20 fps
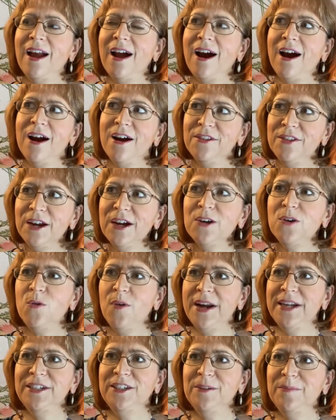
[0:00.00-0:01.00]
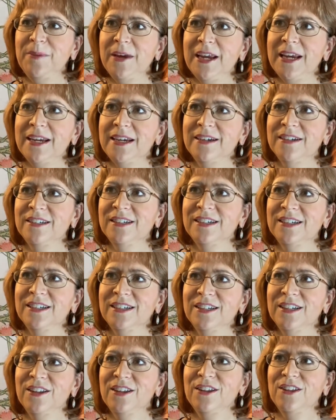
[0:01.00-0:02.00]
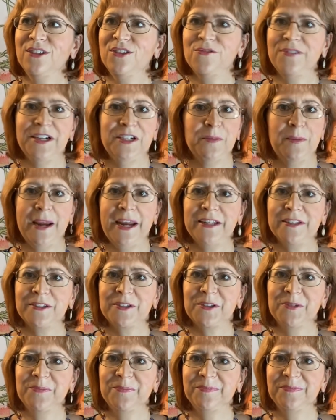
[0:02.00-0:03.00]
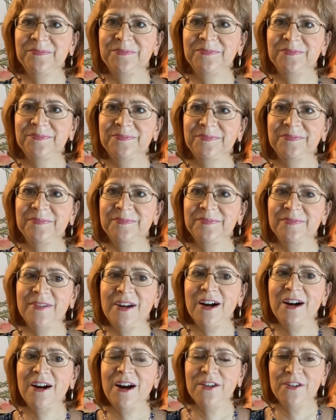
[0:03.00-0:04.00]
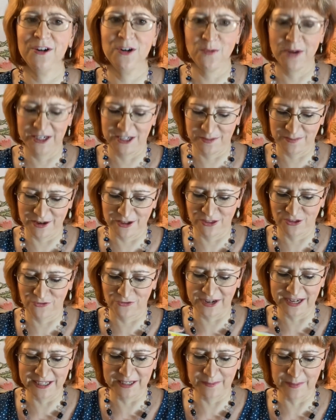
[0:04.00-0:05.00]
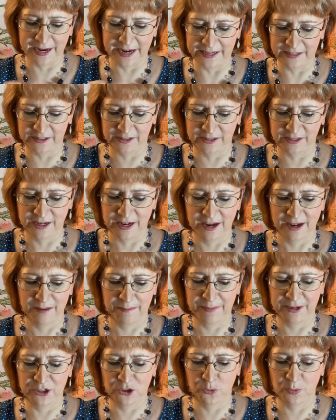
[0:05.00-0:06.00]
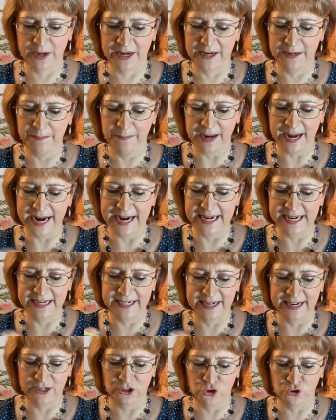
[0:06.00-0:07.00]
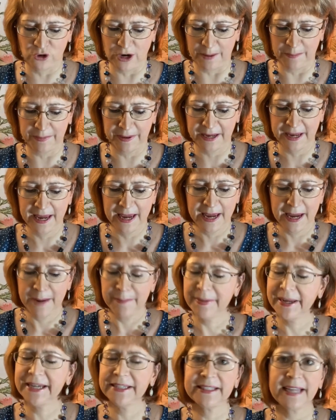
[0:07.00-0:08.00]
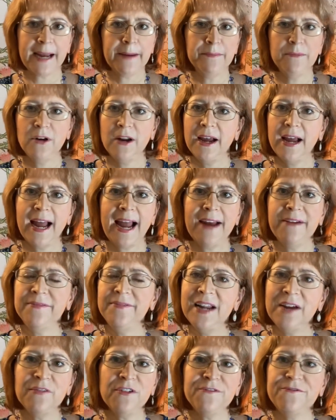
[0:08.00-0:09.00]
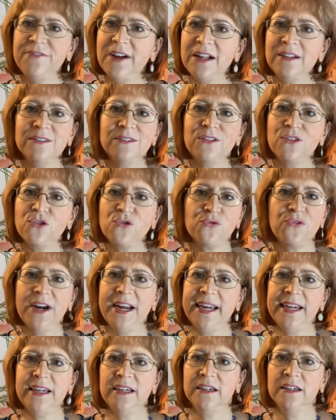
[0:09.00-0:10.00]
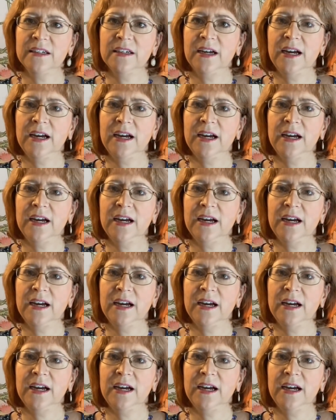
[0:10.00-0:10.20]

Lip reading: Are there going to be three debates? Are there going to be three debates between Biden and Trump? Because I've never felt three.